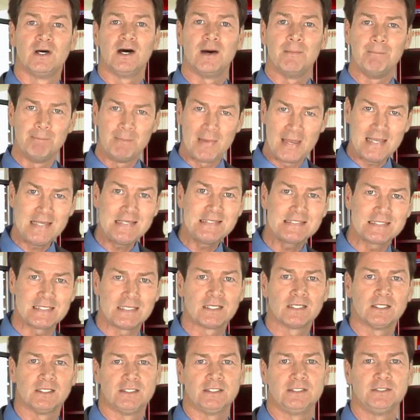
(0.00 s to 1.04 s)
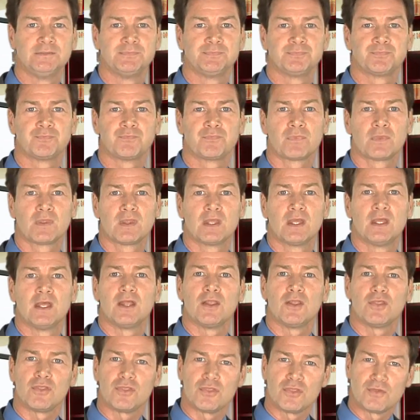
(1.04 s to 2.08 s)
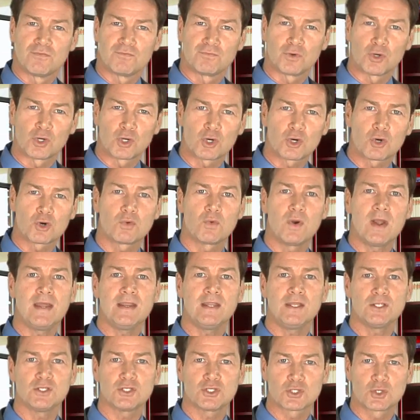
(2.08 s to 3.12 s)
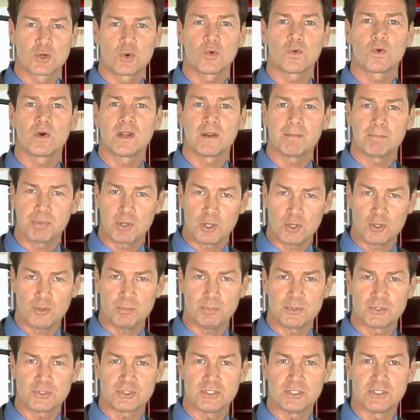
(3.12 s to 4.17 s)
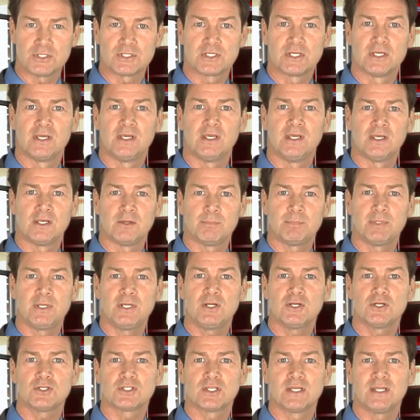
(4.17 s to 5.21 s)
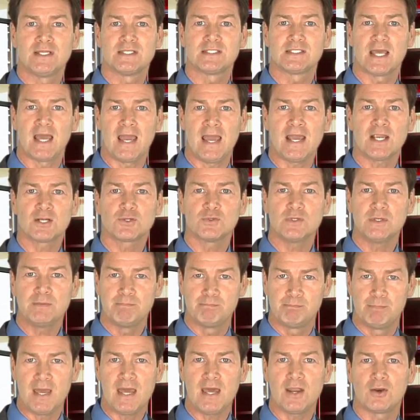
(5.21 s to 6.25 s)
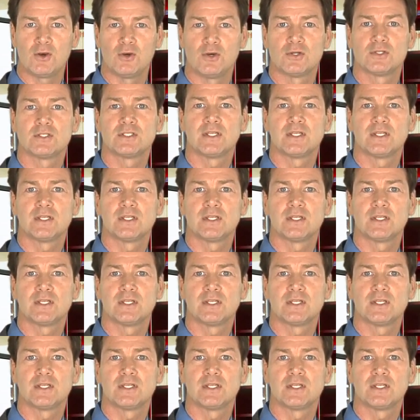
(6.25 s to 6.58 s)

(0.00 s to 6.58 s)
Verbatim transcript: Amazingly, for credit scoring purposes, it appears that it's actually better